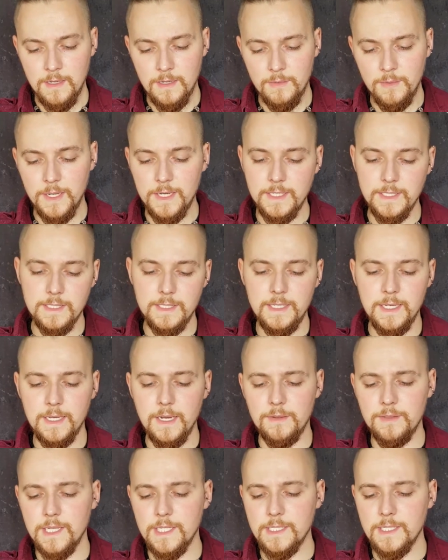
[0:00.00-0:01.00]
We can sneak
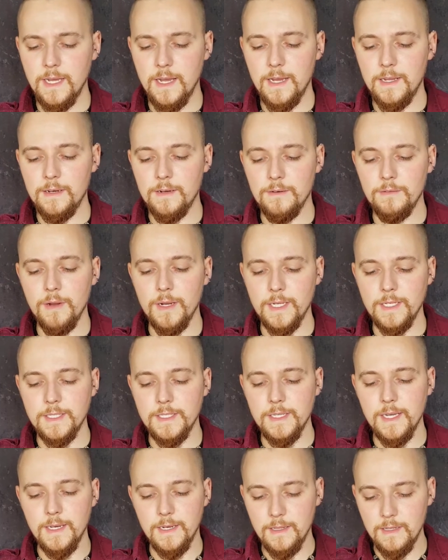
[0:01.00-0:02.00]
out the side, Ruggy
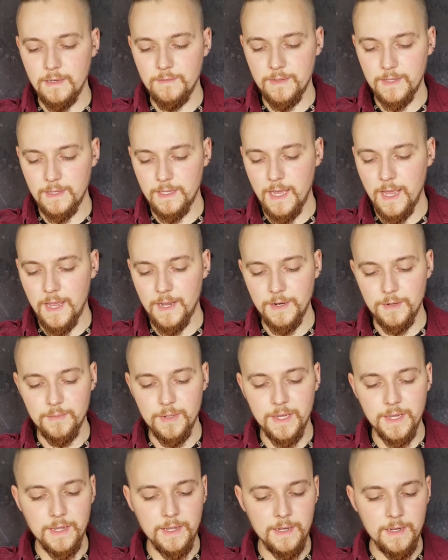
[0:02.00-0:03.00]
said, leaving the hangar
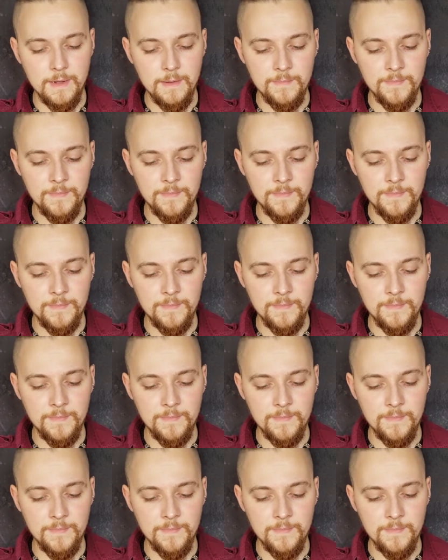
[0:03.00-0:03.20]
bay.